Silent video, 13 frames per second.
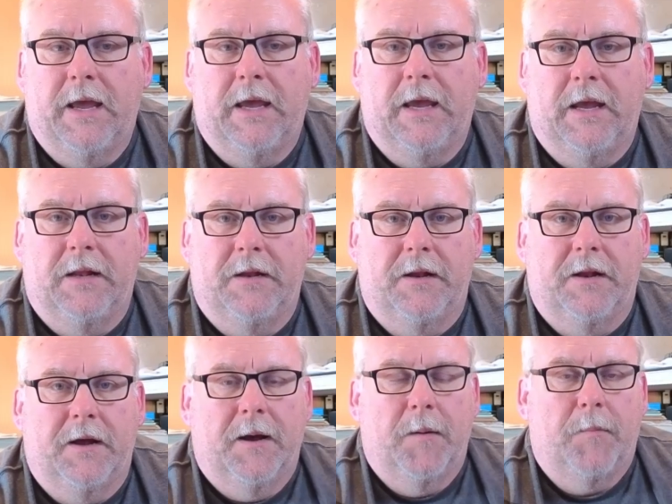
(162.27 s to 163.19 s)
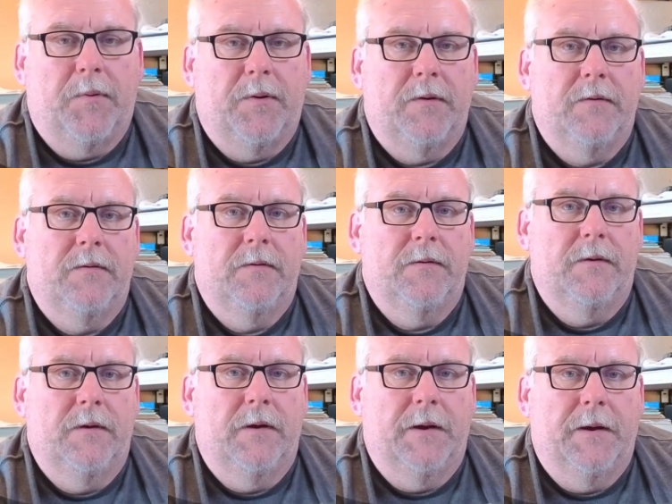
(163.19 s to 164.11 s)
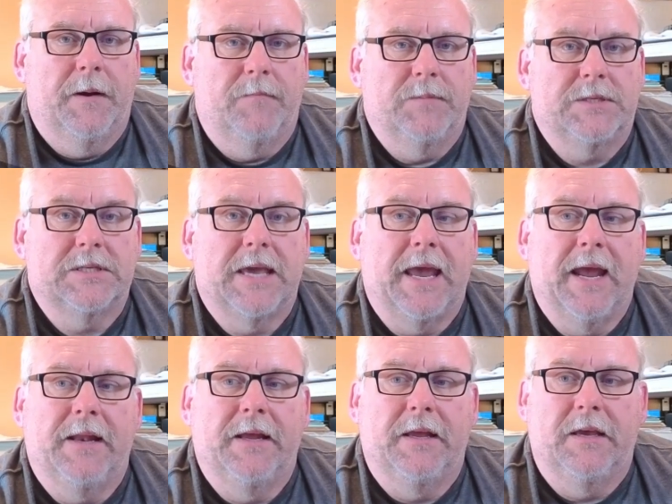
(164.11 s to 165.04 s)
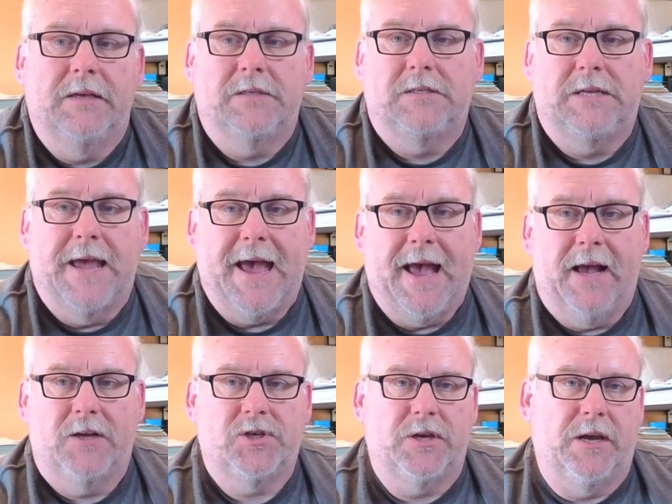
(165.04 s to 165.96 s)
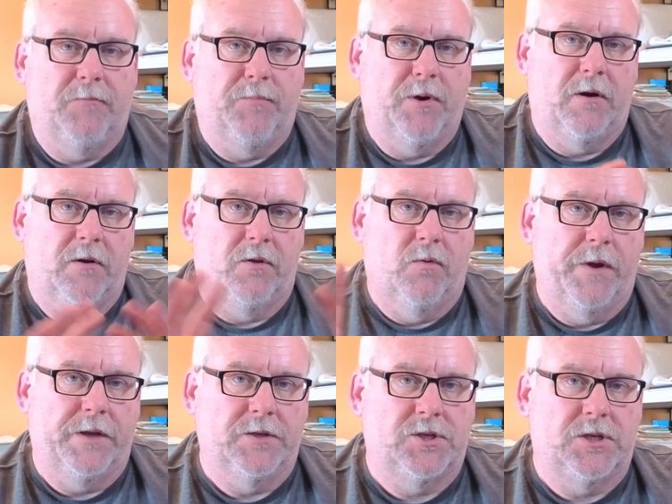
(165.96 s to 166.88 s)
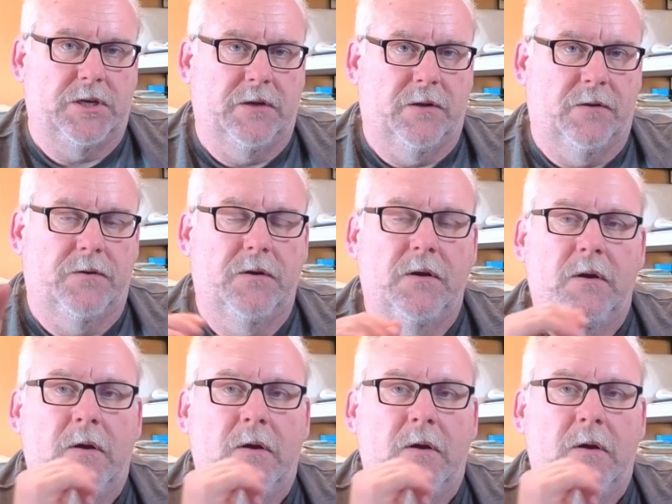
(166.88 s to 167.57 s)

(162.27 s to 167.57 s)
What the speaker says: ended up scanning his dash and part of the windshield,